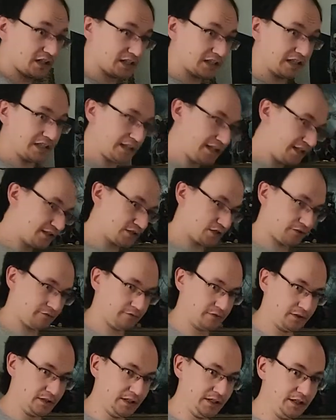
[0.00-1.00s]
in
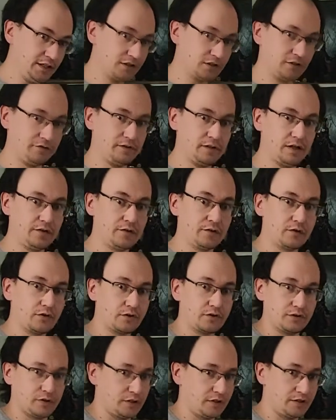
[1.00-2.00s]
each of their
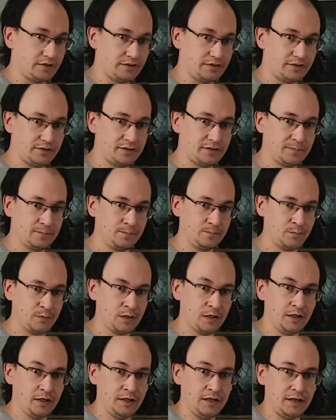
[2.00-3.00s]
drawings,
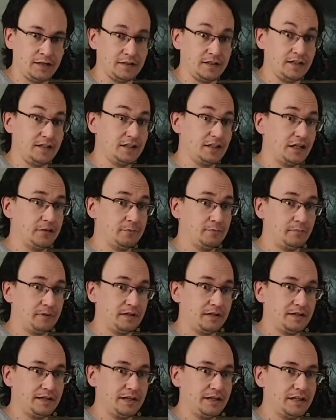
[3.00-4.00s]
and they
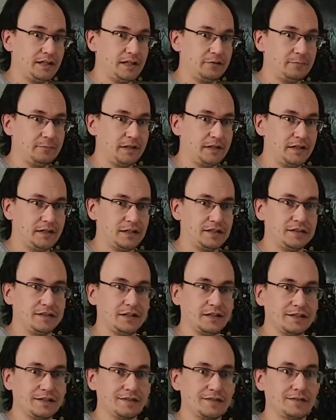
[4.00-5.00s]
can make
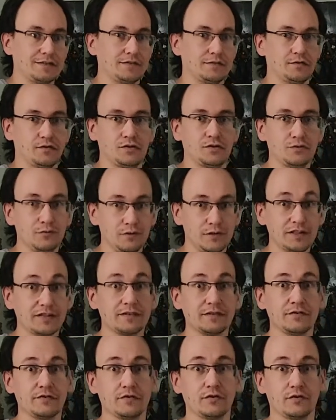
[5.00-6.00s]
2
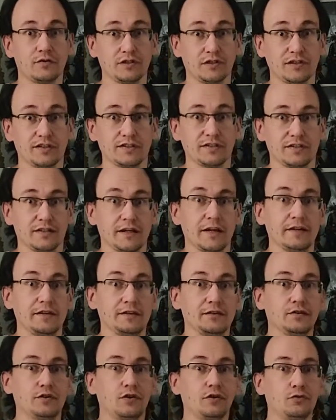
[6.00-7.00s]
dozen drawings,
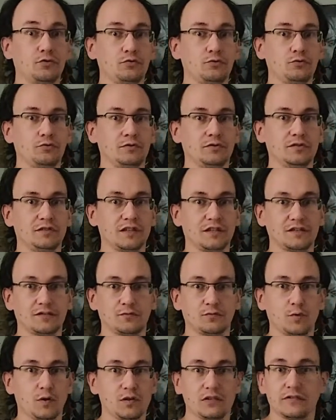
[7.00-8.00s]
and no, not
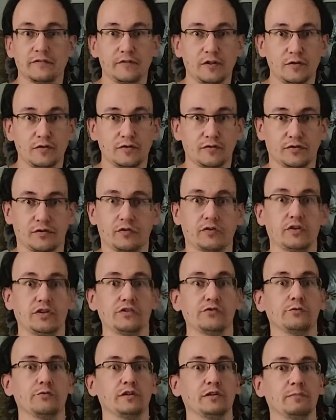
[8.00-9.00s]
one of those drawings
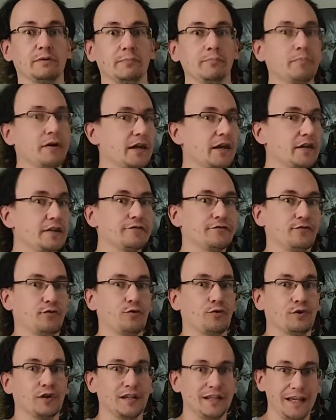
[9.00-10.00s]
will be picked
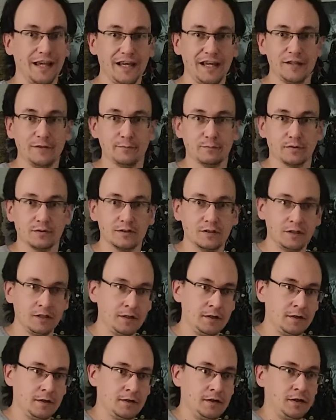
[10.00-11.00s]
for the game.
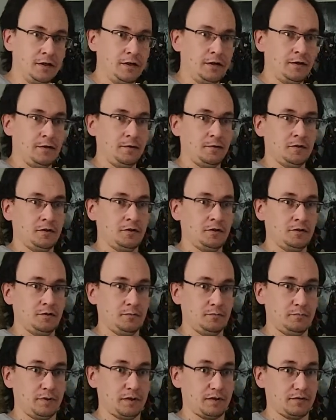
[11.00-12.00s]

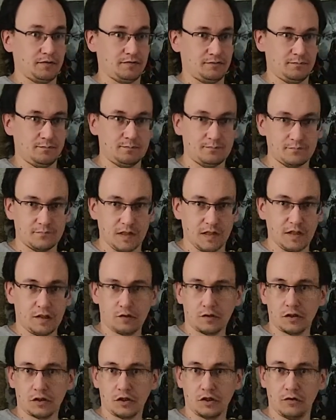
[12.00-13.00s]
But they
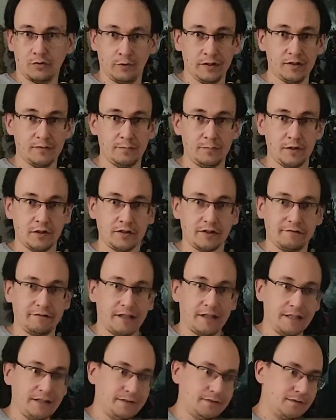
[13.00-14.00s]
don't quit because of
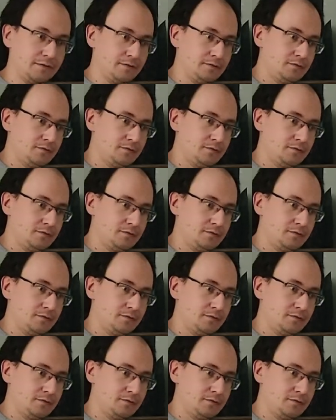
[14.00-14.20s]
that.